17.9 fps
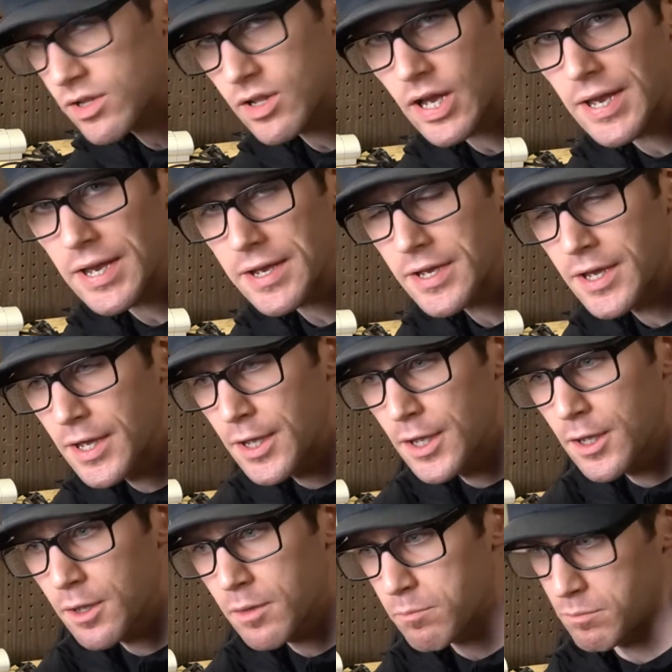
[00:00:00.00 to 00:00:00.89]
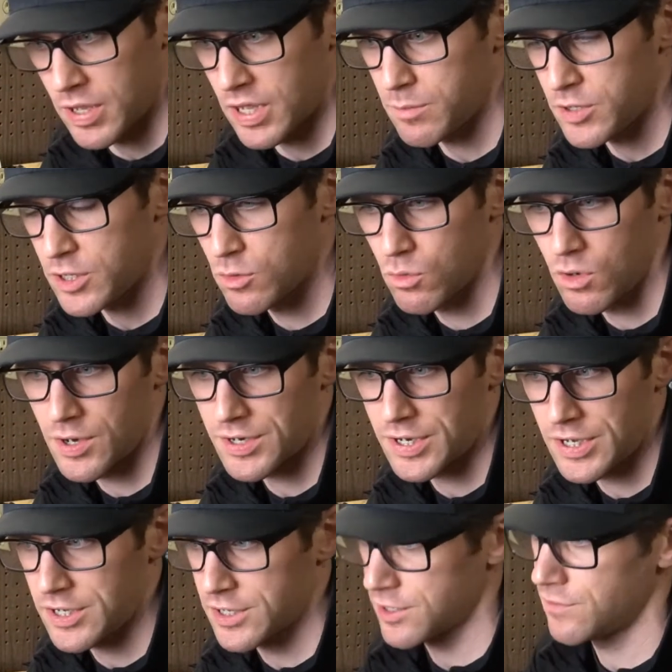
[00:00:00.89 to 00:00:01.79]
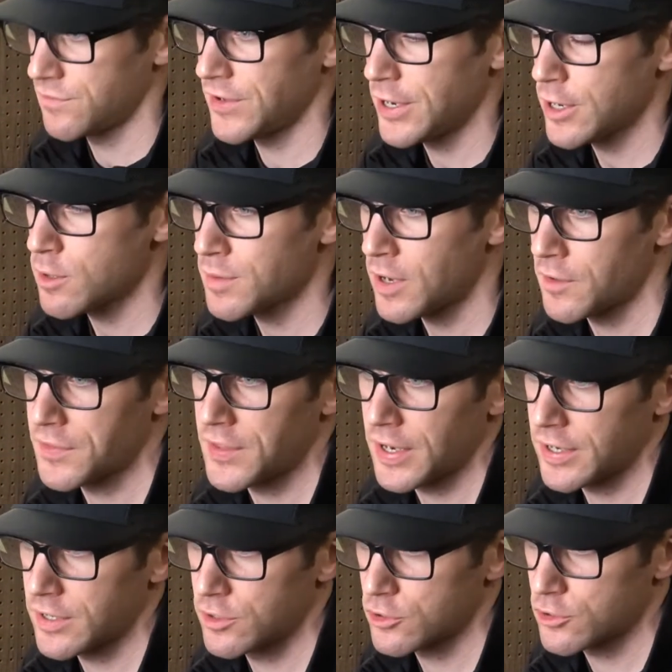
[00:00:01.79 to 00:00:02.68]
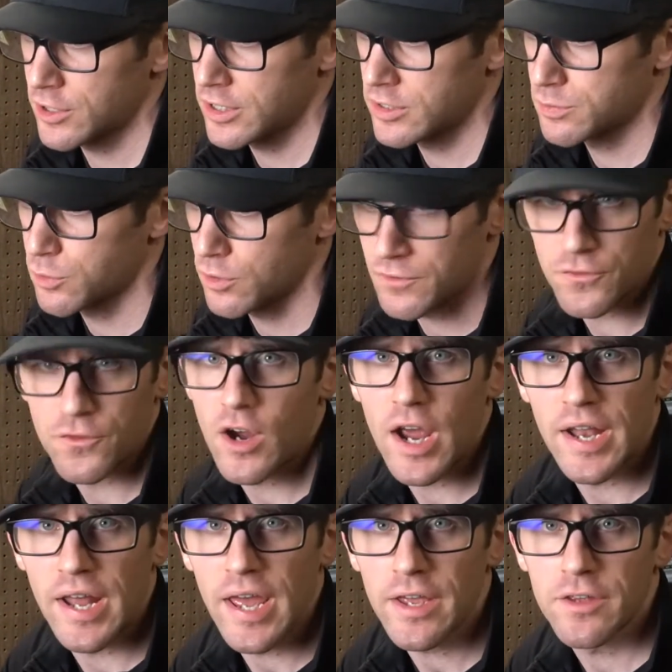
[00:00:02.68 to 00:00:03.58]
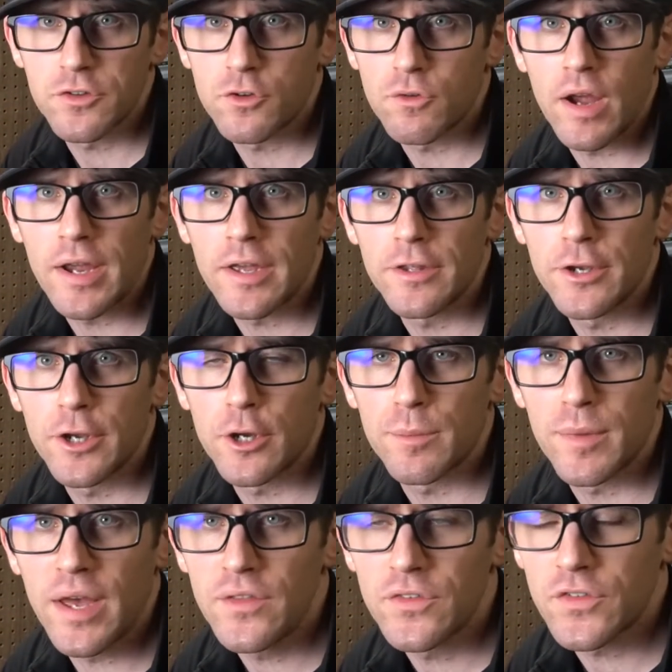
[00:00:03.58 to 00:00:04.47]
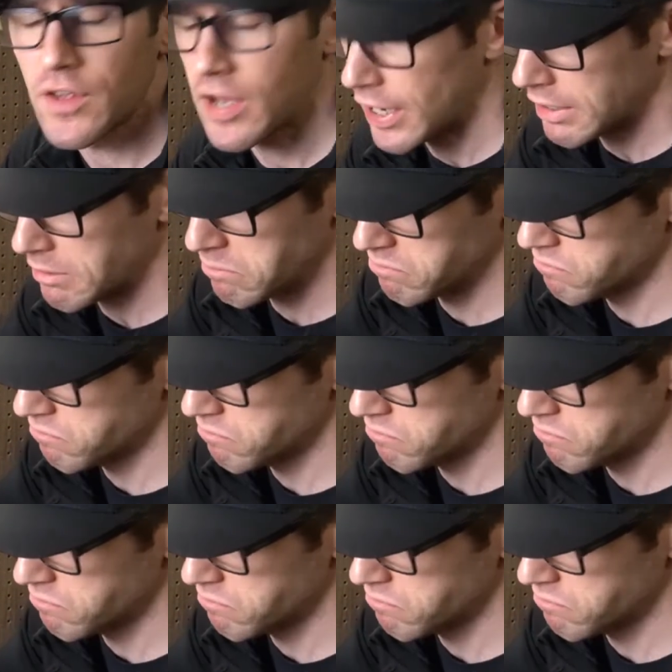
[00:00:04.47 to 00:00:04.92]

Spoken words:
like? Maybe you want a conveyor belt that can transport fried eggs directly to your bedside.